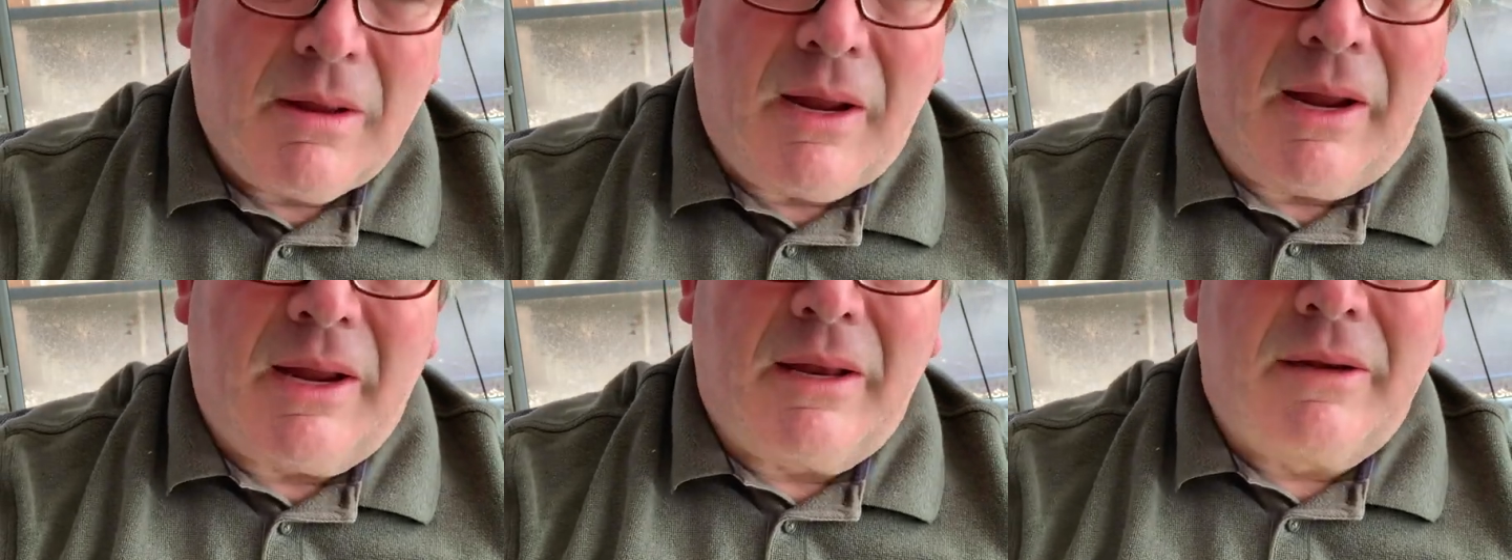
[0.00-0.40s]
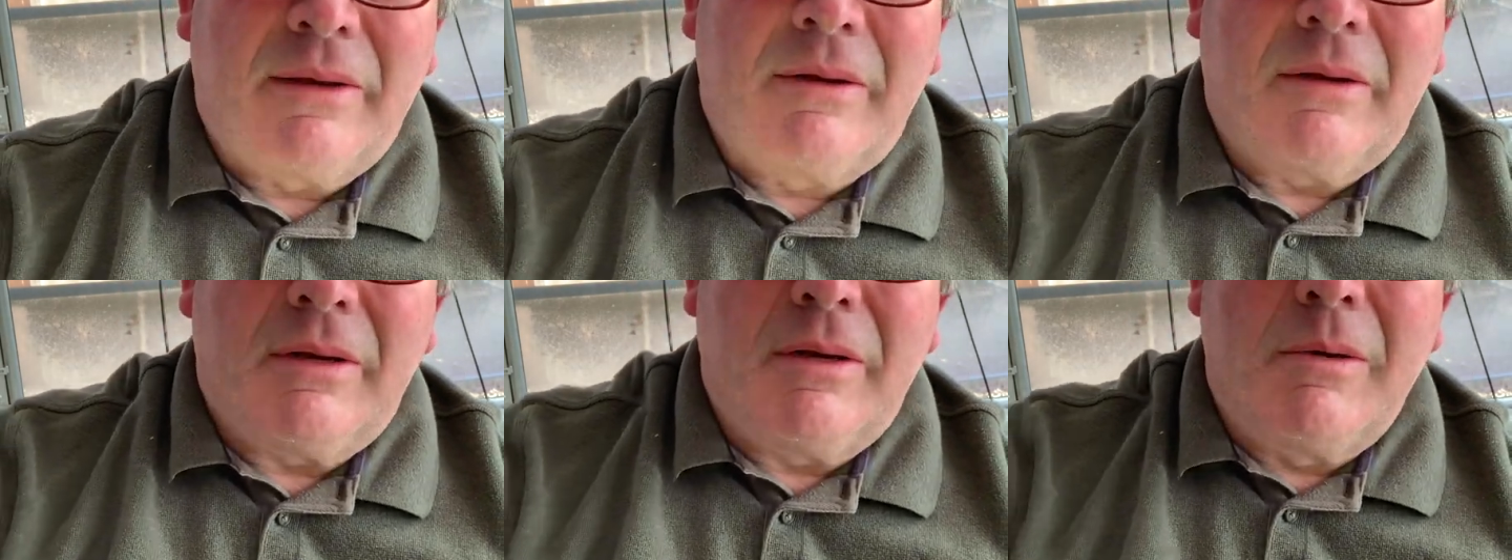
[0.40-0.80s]

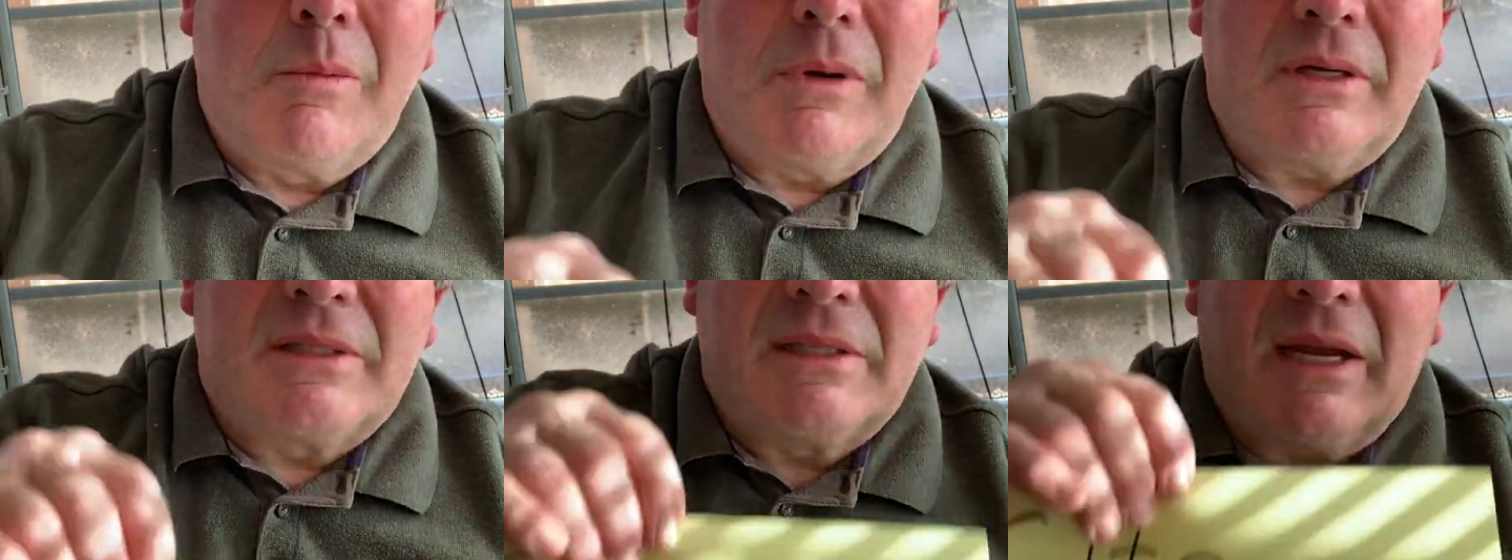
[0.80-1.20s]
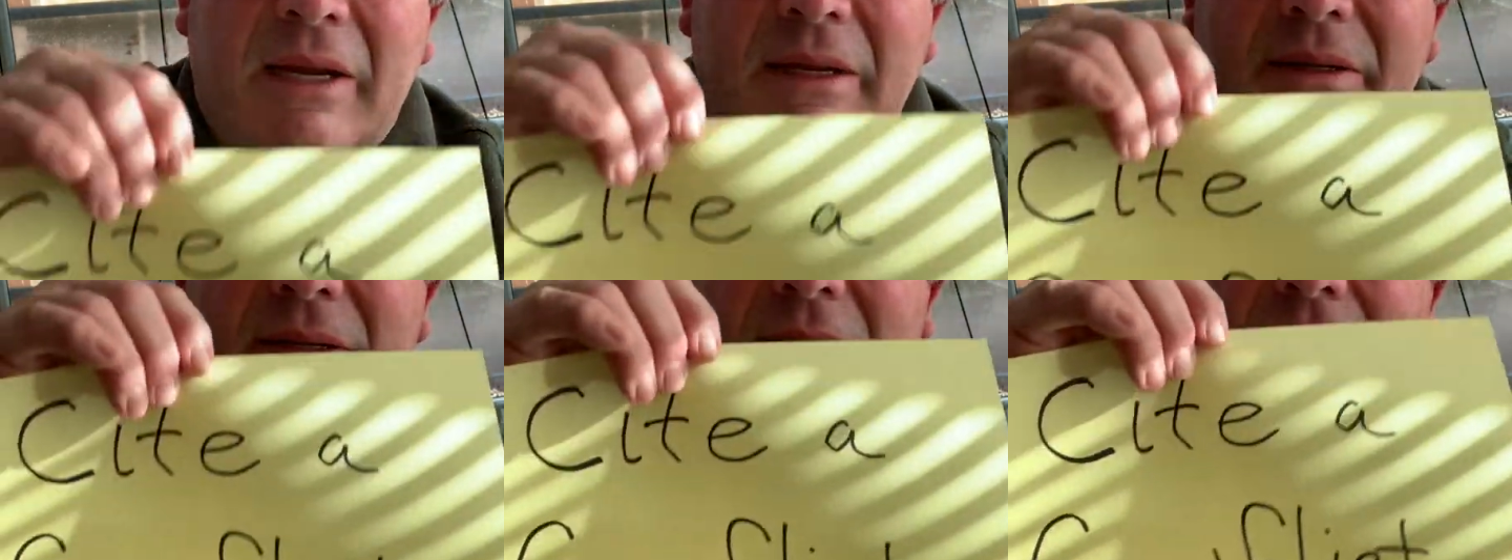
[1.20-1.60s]
and you want to
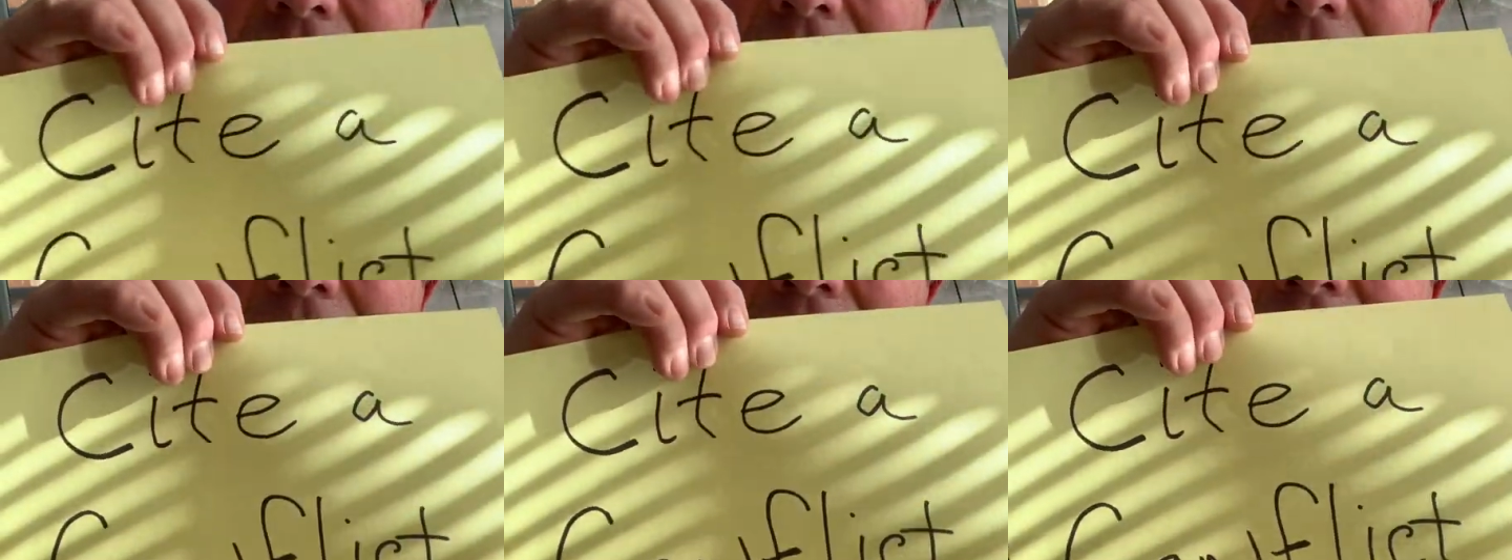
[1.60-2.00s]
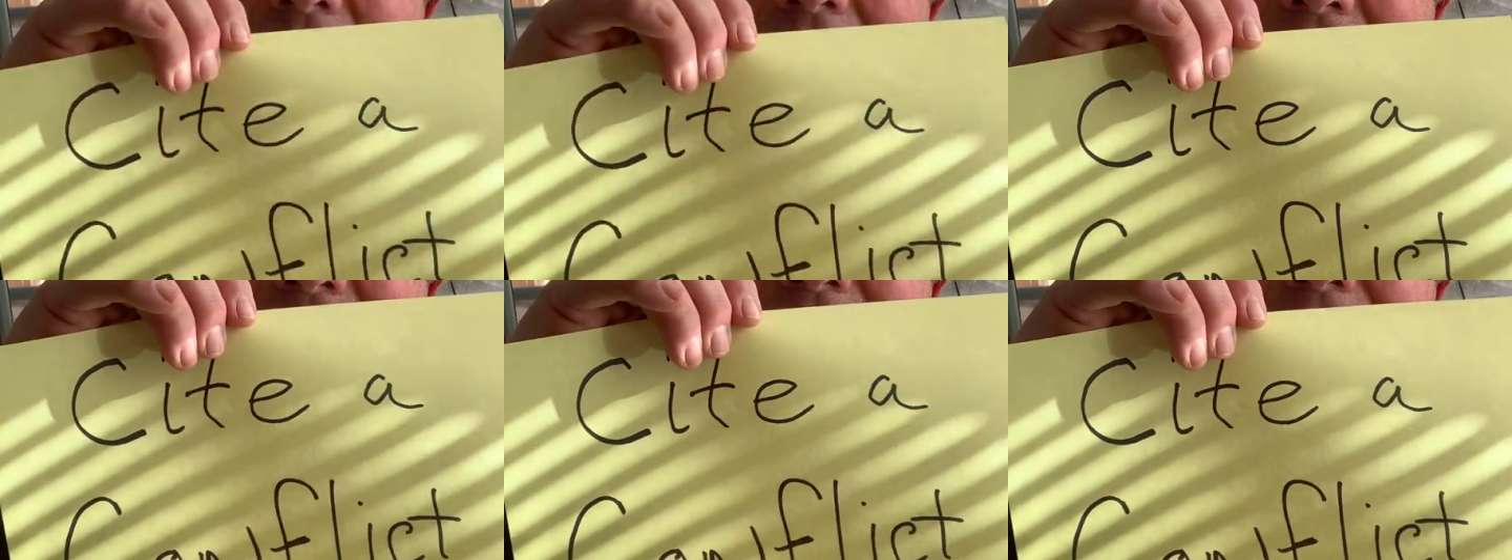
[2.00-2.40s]
cite a
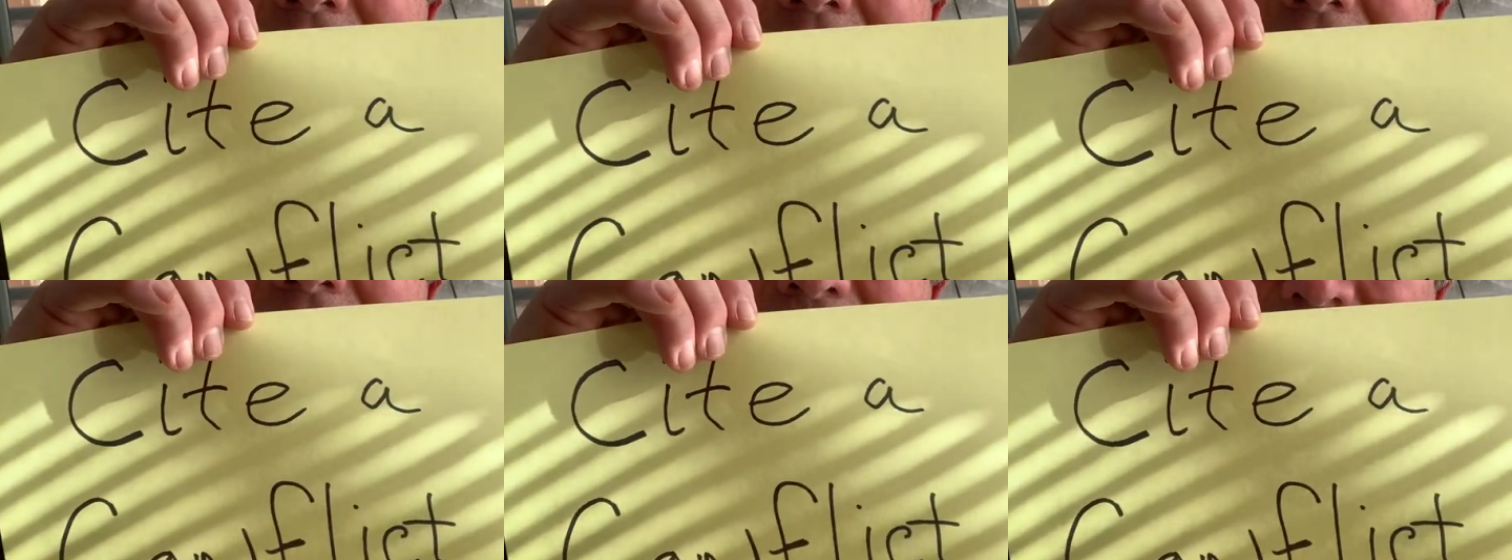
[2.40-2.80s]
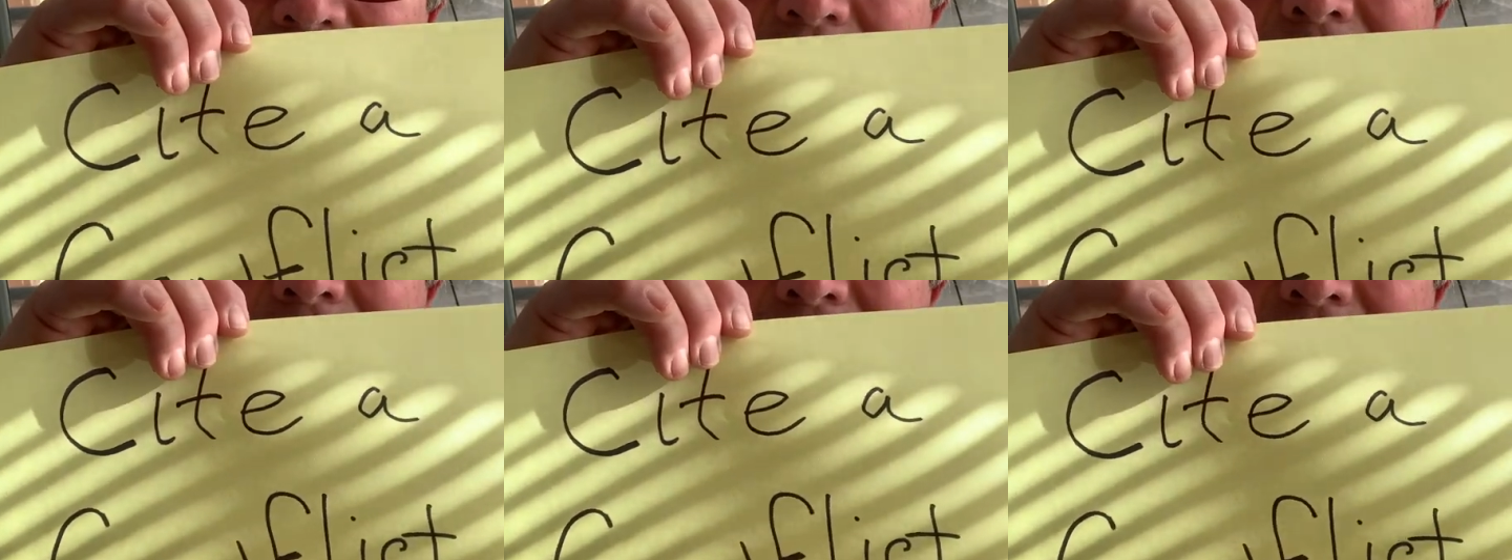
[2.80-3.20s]
conflict of
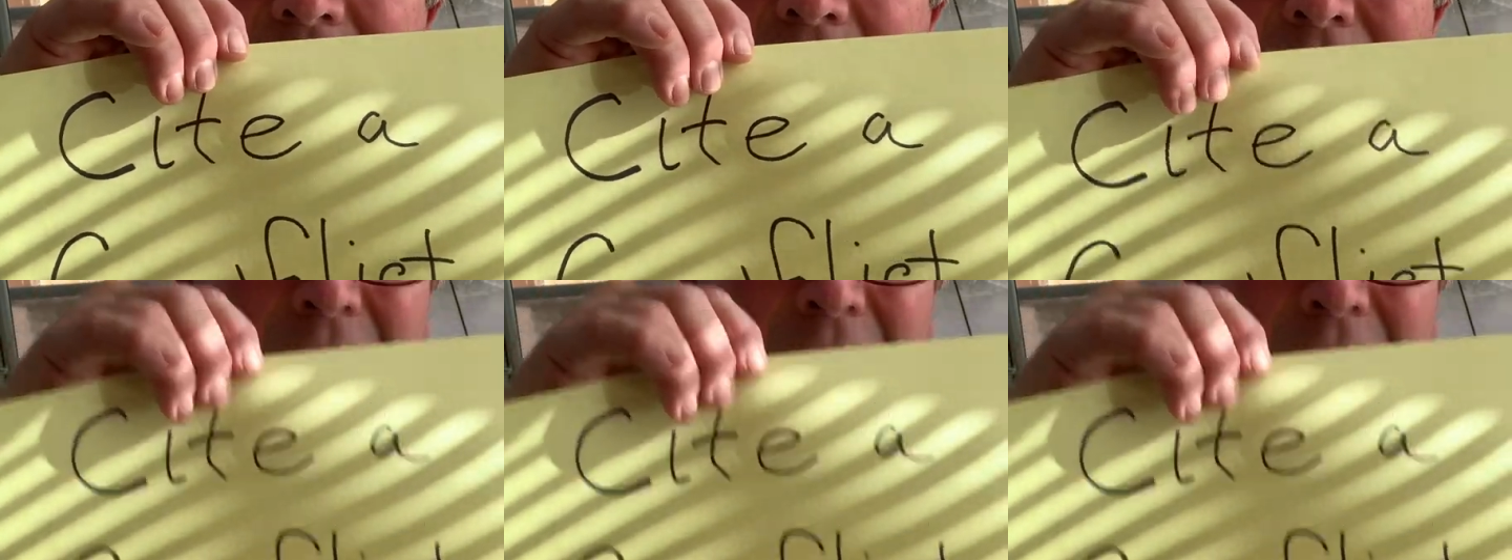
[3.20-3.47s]
interest